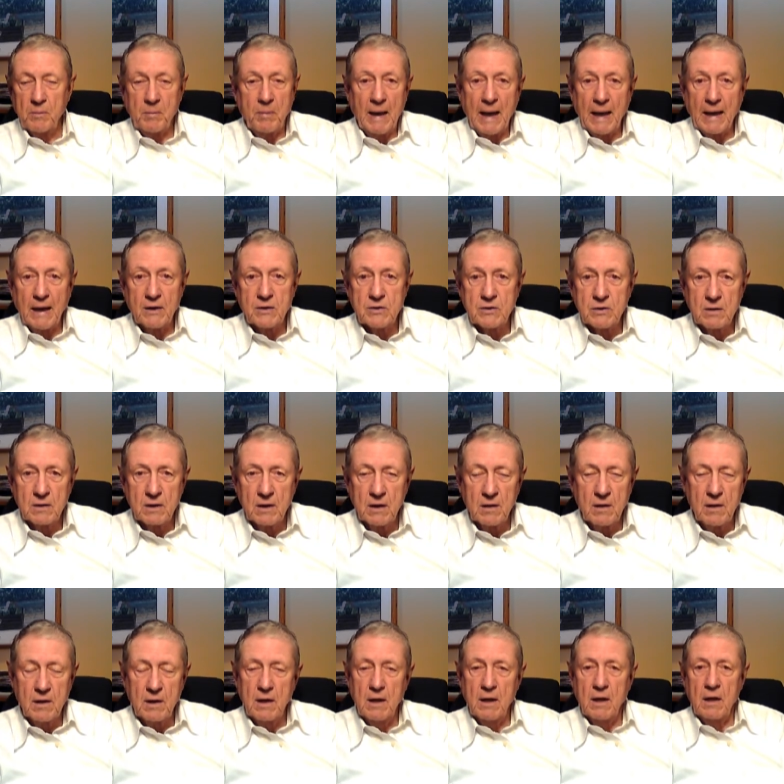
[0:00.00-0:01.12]
abolish
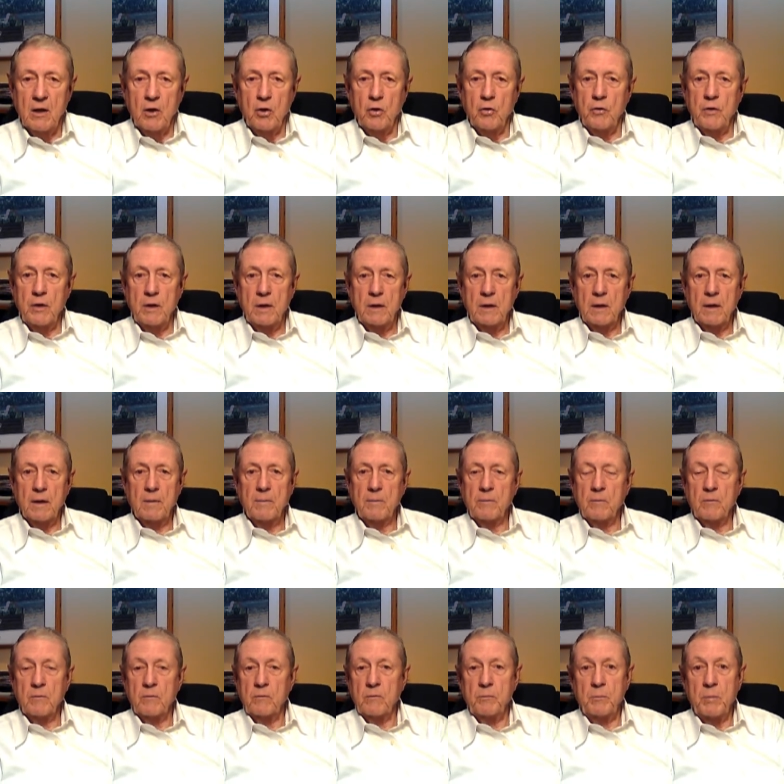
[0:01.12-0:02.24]
the
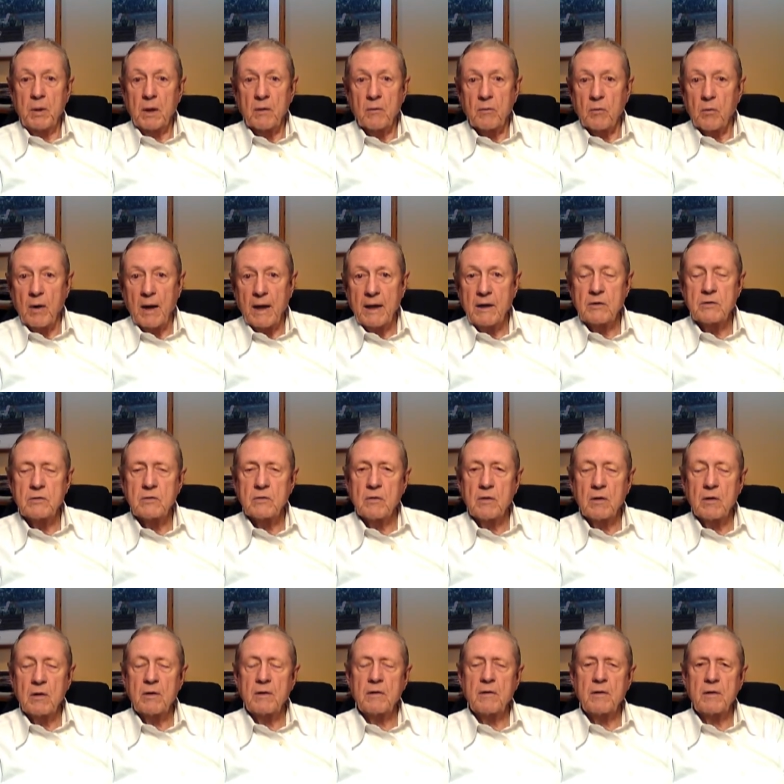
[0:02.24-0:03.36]
Bill of Rights
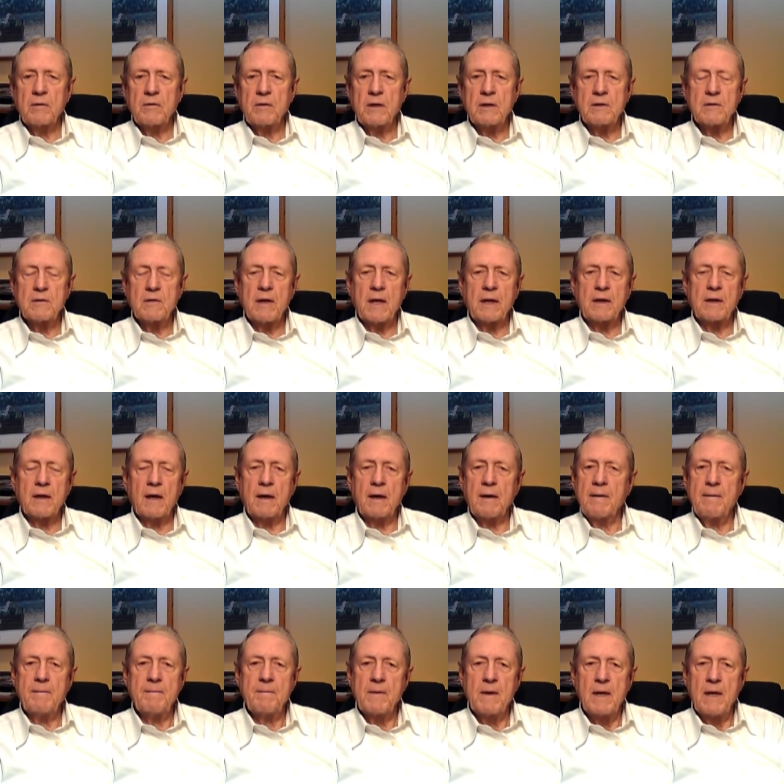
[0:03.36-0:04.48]
or things of that kind.
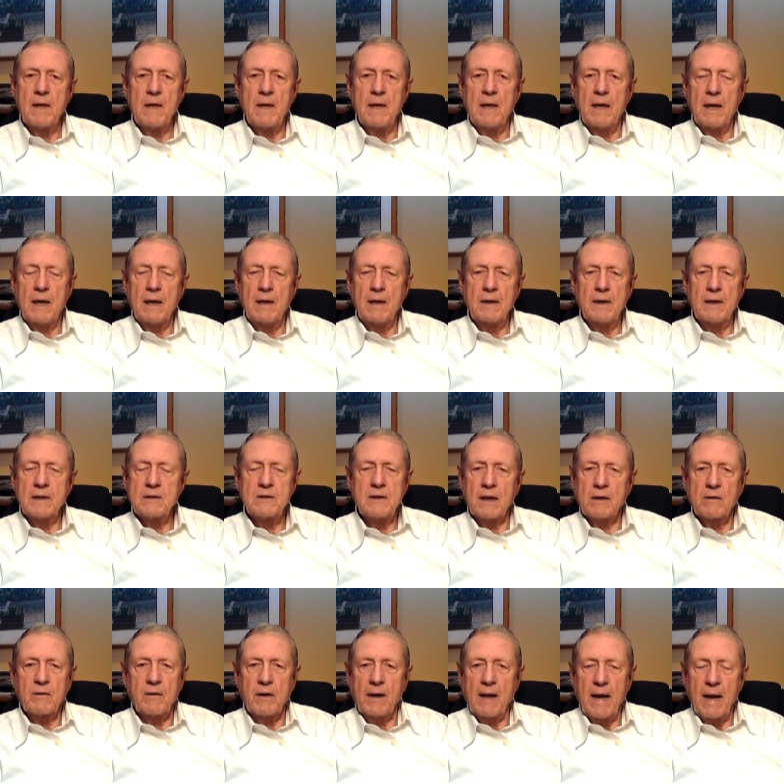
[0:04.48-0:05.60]
It's
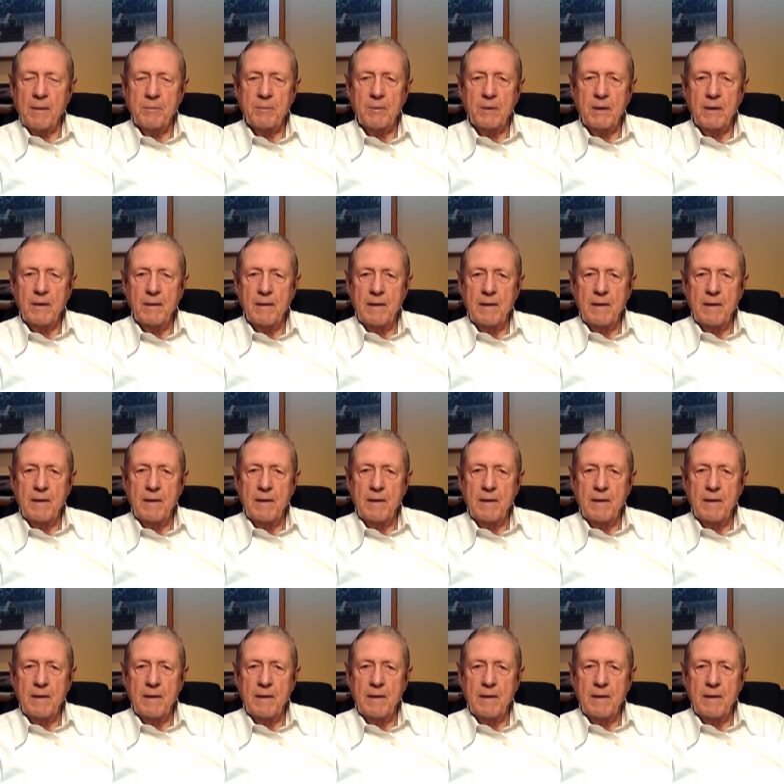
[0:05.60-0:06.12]
not going to happen.